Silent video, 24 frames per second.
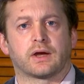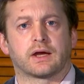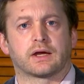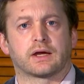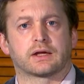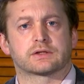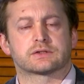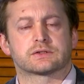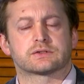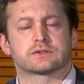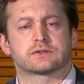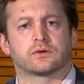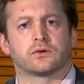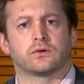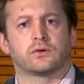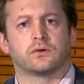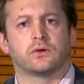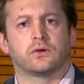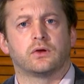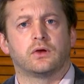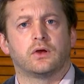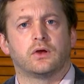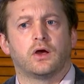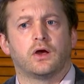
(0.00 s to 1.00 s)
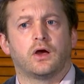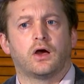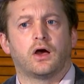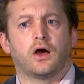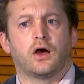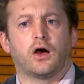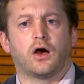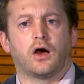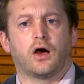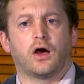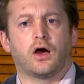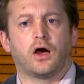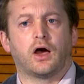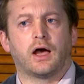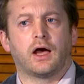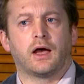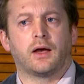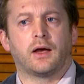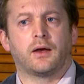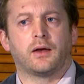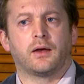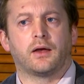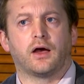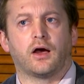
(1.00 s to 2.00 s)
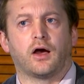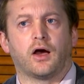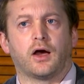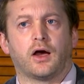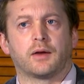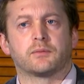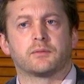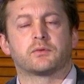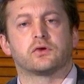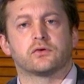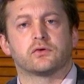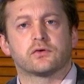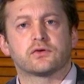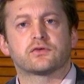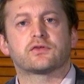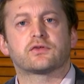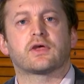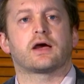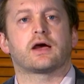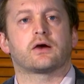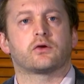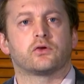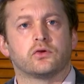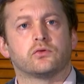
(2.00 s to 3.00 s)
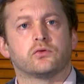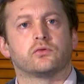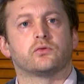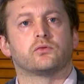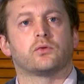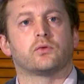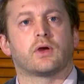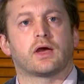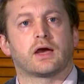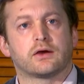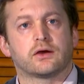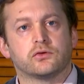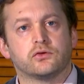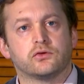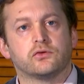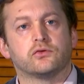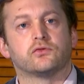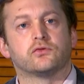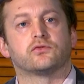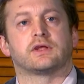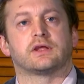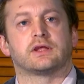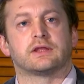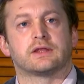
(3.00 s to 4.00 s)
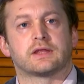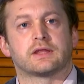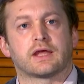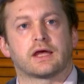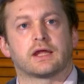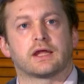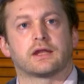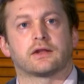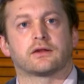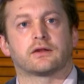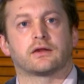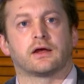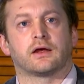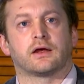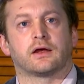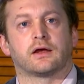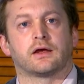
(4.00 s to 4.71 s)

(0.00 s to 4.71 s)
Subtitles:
impacts. So I'm curious how you see that